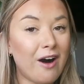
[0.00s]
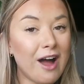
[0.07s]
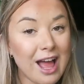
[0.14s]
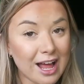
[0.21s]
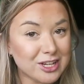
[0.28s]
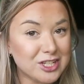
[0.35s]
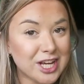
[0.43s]

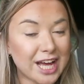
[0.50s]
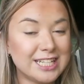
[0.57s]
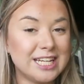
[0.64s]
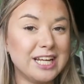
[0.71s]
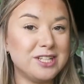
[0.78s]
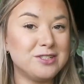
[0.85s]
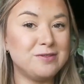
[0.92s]
I actually had
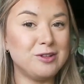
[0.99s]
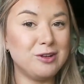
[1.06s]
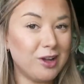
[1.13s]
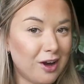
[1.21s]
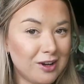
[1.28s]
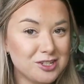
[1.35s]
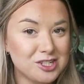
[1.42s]
an interview
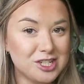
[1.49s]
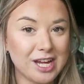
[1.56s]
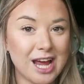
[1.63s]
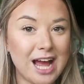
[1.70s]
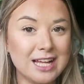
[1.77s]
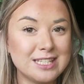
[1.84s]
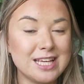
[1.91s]
last year
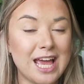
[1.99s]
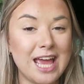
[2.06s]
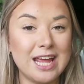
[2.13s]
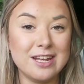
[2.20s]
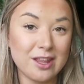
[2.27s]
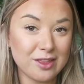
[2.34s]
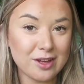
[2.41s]
at
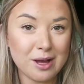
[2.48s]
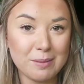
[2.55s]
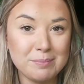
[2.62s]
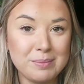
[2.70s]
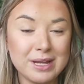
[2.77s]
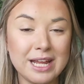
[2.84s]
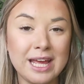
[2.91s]
another
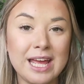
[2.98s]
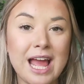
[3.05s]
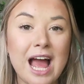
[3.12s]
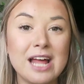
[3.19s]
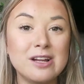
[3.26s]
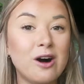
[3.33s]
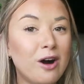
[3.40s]
company,
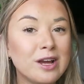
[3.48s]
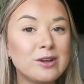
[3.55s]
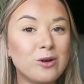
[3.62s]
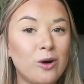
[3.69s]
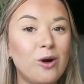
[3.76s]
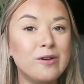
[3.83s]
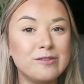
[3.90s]
and I
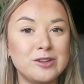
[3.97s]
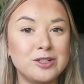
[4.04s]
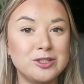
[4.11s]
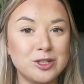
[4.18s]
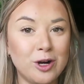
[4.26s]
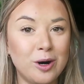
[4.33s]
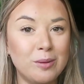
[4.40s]
got offered the
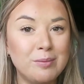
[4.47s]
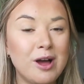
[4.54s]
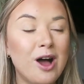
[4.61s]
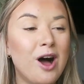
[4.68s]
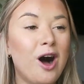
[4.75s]
job